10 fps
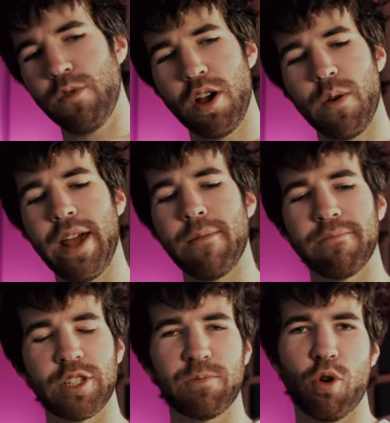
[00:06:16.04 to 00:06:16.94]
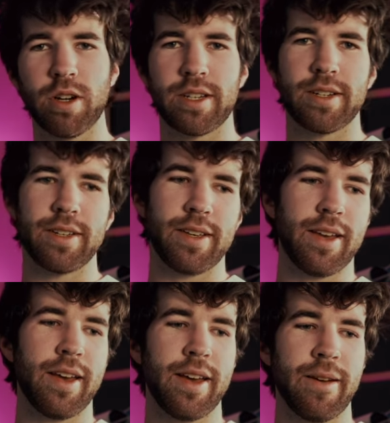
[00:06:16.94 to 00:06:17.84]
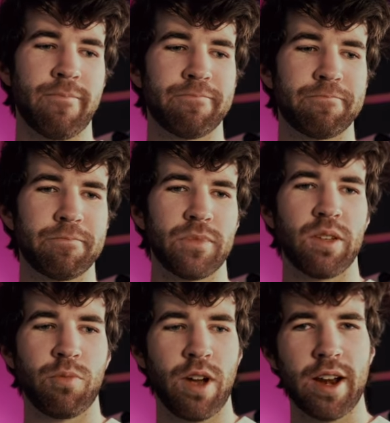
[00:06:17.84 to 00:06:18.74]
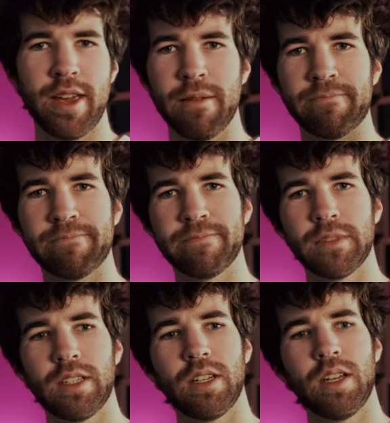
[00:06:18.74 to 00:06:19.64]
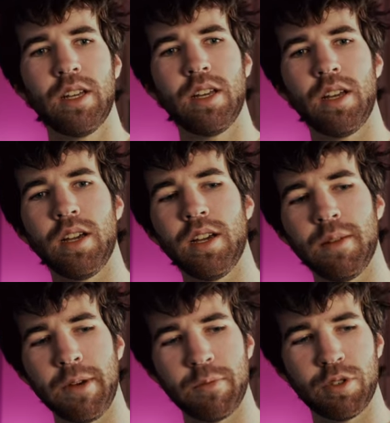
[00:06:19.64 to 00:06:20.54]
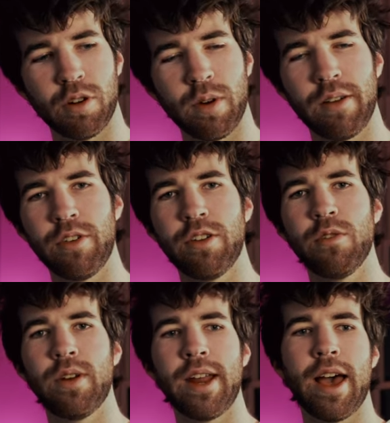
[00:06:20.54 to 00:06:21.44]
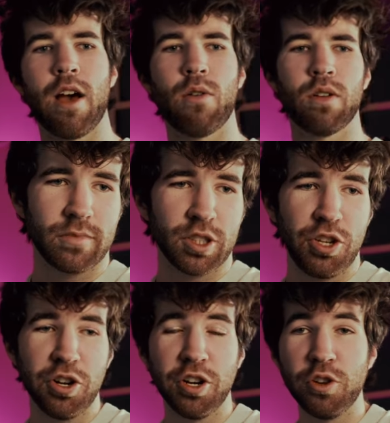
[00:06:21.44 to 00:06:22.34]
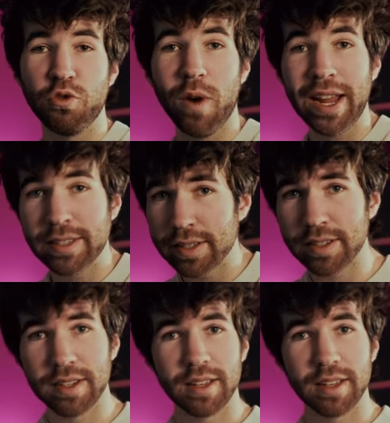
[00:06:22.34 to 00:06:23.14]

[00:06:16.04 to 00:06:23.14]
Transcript: go get 'em, sport. Uh, proud of you. Um, and I'm sure whatever you're doing now, you're gonna do great.